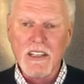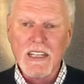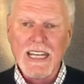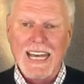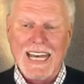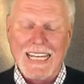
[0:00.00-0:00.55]

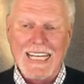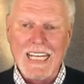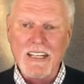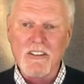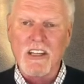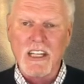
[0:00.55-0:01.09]
and
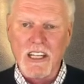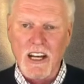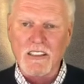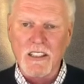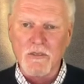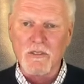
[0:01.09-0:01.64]
needs
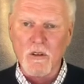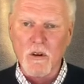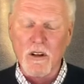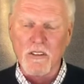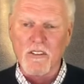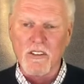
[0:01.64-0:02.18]
conductive
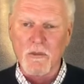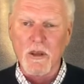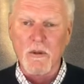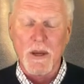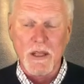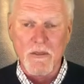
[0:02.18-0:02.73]
floors in some of their
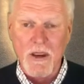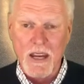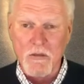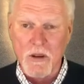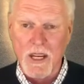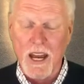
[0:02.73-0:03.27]

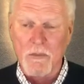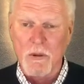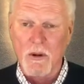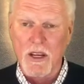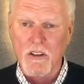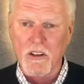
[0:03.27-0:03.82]
manufacturing
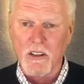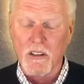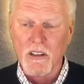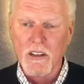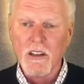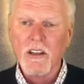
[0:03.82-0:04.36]
operation
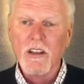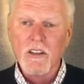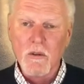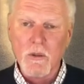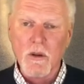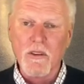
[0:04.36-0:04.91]
to
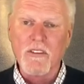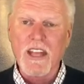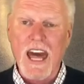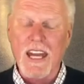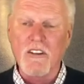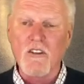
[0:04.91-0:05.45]
pull the
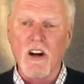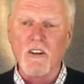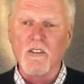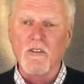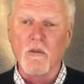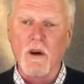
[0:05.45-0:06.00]
static
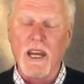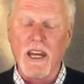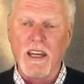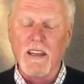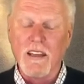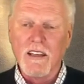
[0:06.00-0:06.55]
charges
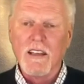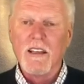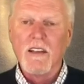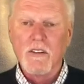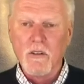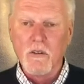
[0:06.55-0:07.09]
away
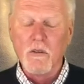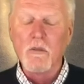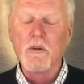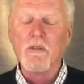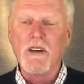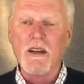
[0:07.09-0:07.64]
to
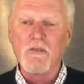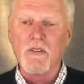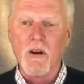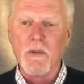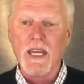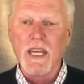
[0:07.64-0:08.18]
prevent
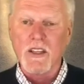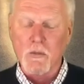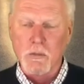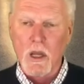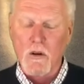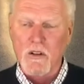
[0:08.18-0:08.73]
from
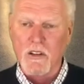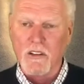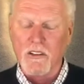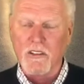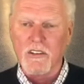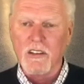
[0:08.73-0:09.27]
explosions.